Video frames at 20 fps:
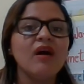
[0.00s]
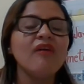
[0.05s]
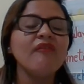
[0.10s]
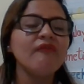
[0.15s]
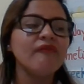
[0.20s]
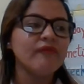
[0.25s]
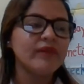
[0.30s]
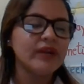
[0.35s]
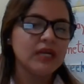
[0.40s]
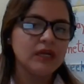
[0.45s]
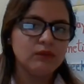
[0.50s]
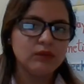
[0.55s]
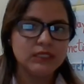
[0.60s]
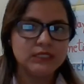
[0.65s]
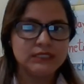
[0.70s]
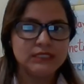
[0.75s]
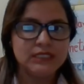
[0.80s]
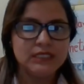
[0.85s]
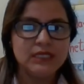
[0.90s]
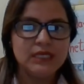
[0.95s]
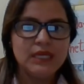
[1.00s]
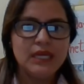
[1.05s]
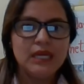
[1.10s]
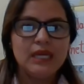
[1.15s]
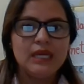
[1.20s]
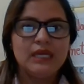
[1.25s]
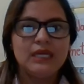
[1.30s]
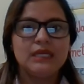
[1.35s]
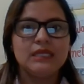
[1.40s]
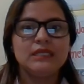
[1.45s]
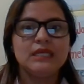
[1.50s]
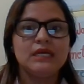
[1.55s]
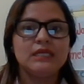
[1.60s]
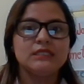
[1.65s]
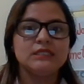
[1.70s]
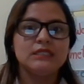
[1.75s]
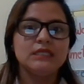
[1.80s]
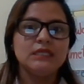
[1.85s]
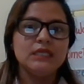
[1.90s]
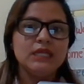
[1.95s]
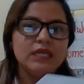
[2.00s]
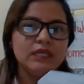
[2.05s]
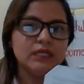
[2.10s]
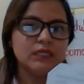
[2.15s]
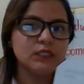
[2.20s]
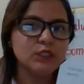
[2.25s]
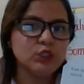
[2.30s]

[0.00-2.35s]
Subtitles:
of frequency in a letter